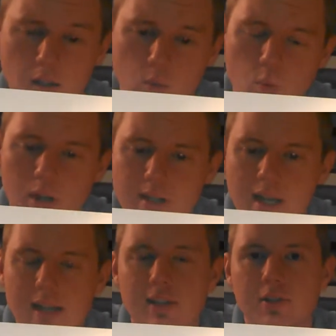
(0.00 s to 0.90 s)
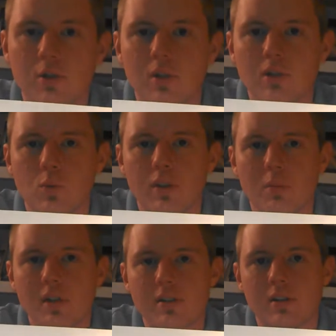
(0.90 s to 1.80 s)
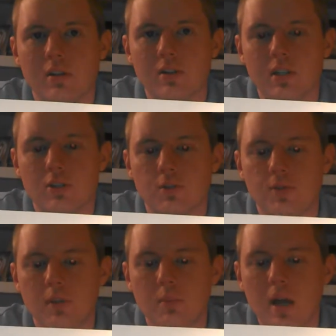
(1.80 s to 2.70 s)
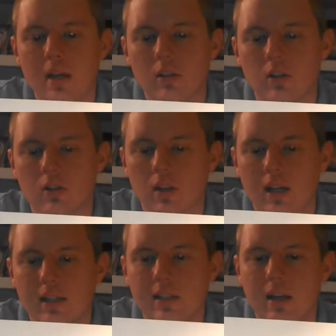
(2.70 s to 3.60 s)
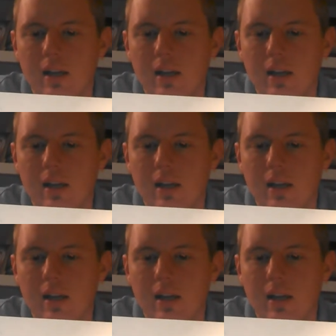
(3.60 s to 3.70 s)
what a student with muscular dystrophy may look like.